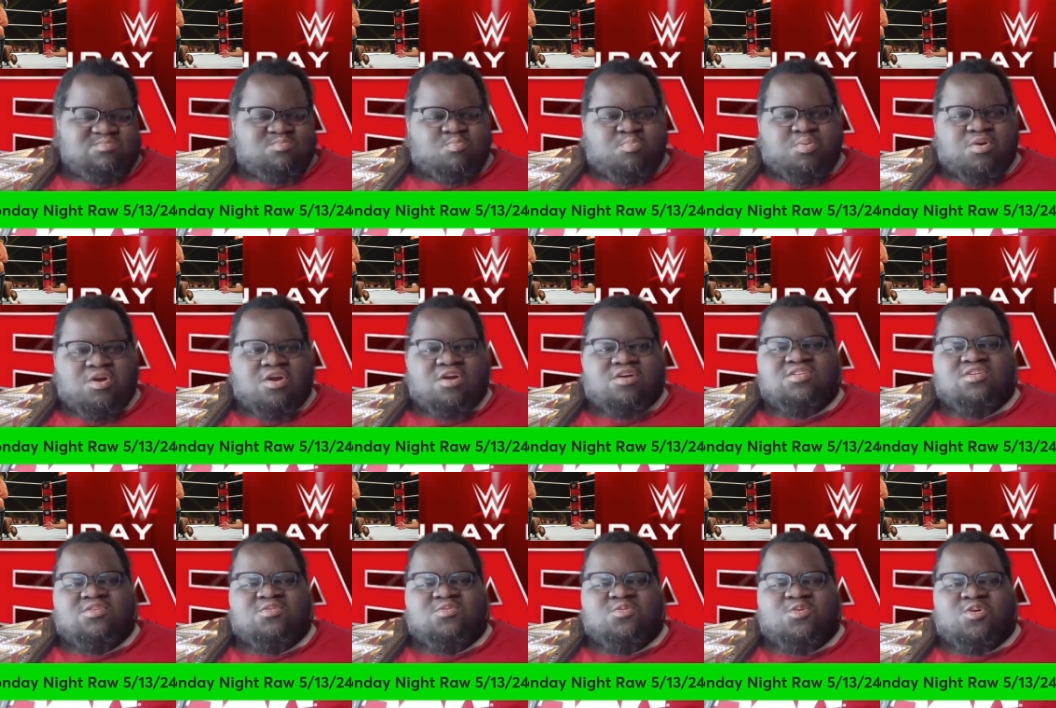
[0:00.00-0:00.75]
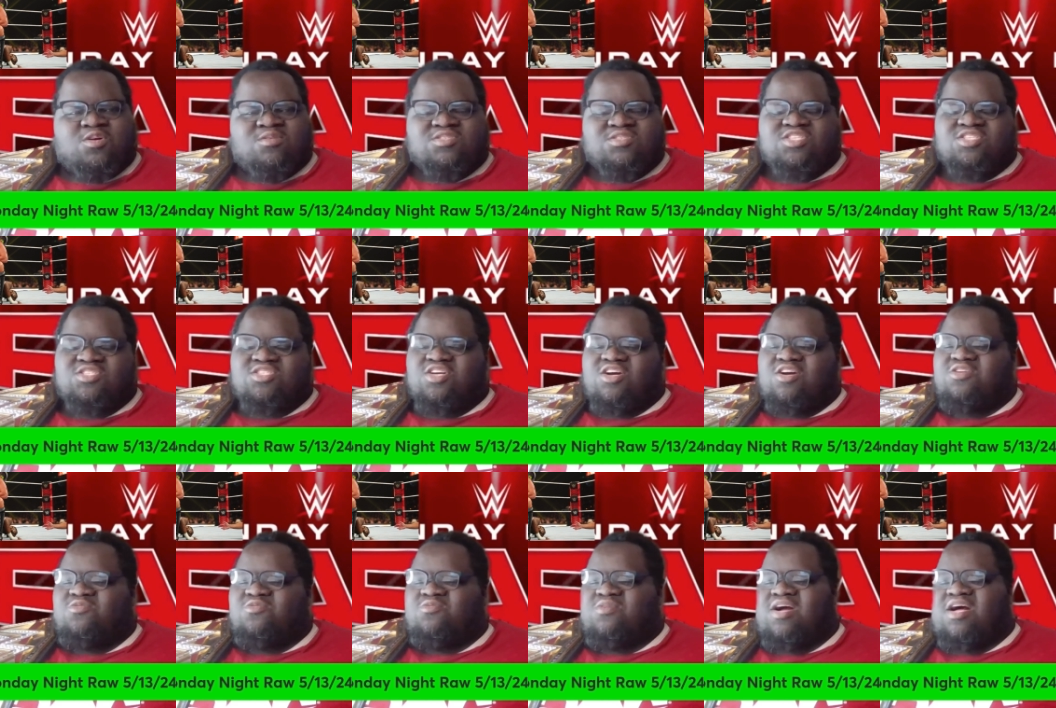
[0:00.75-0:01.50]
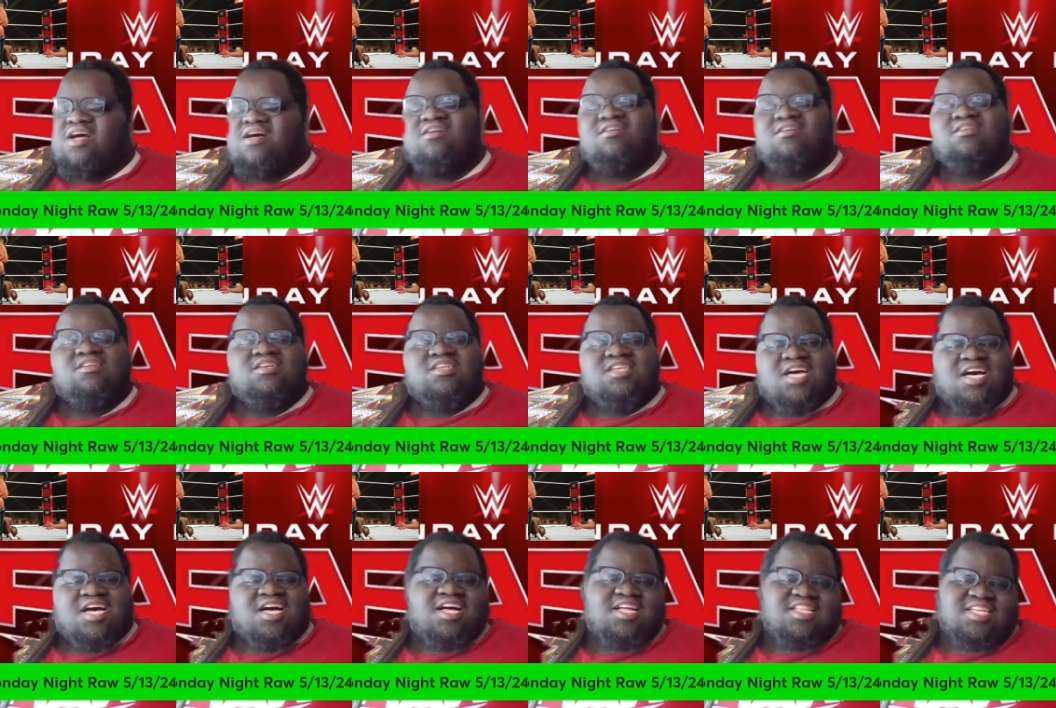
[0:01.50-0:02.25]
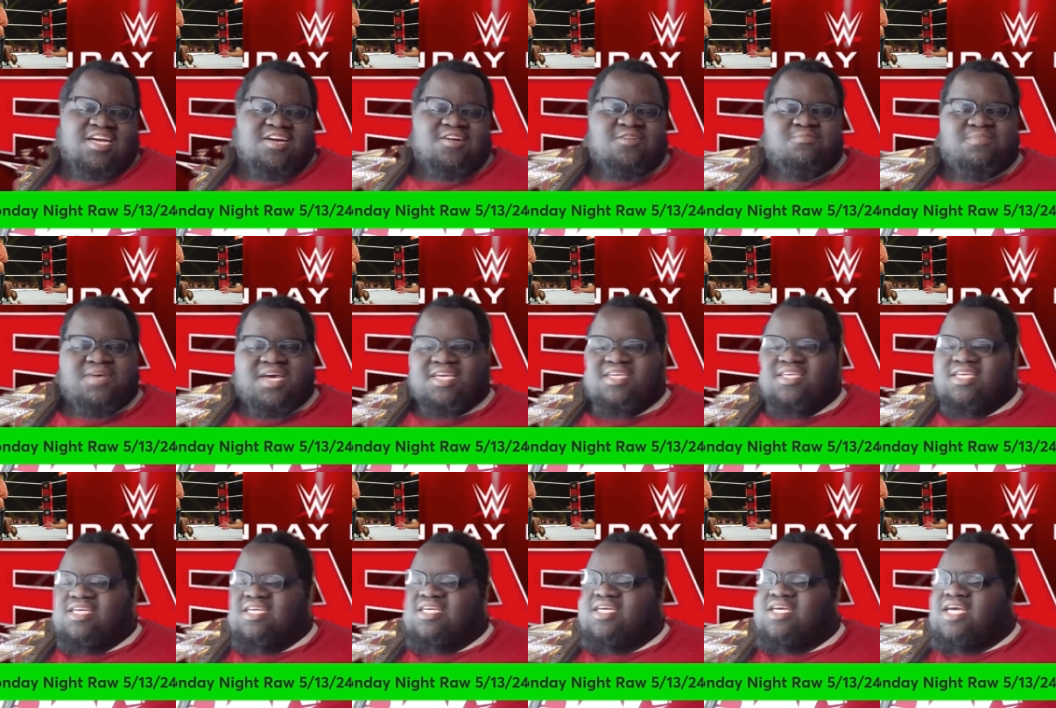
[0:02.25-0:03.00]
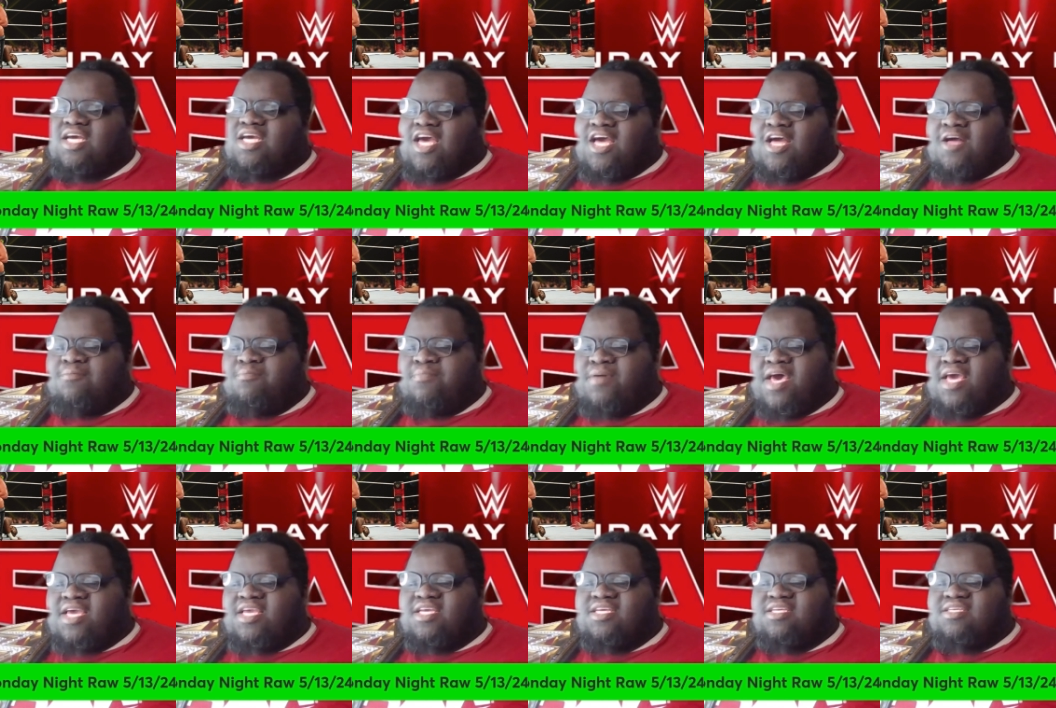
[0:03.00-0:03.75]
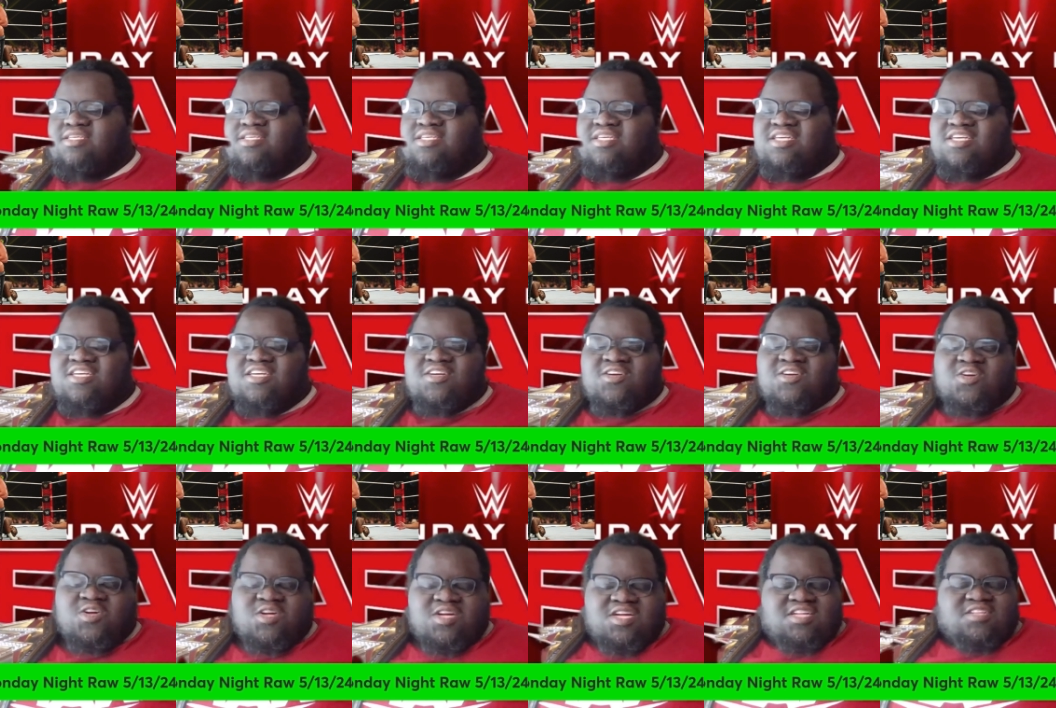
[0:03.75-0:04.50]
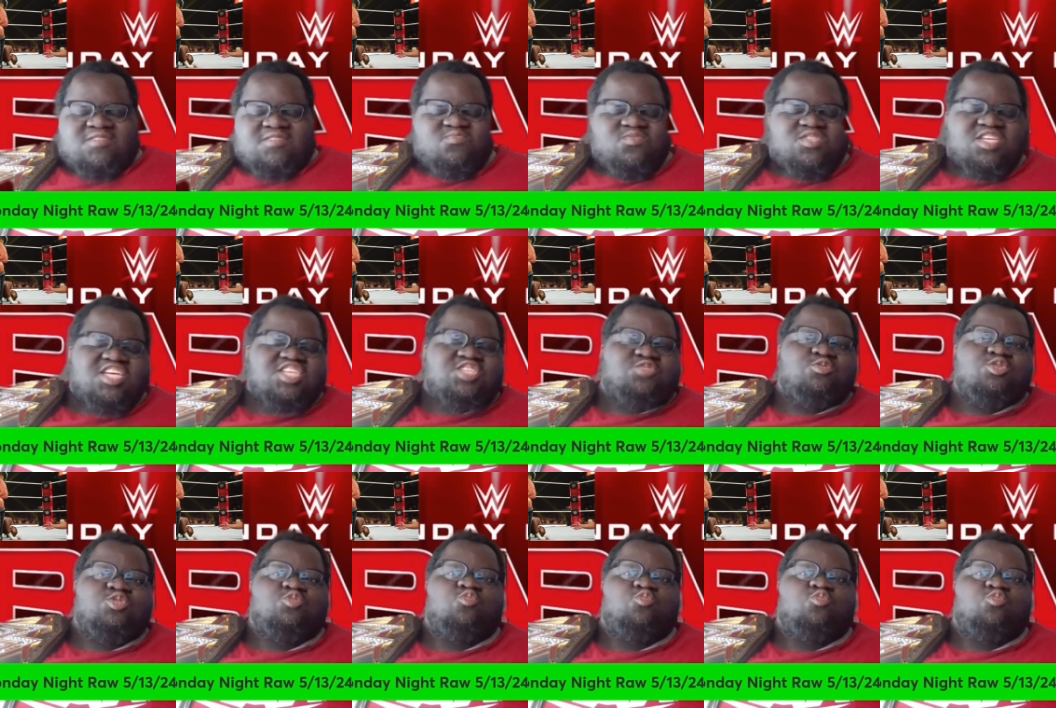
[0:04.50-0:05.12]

per the norm, she turned around. Oh, there go Becky. And Becky, this was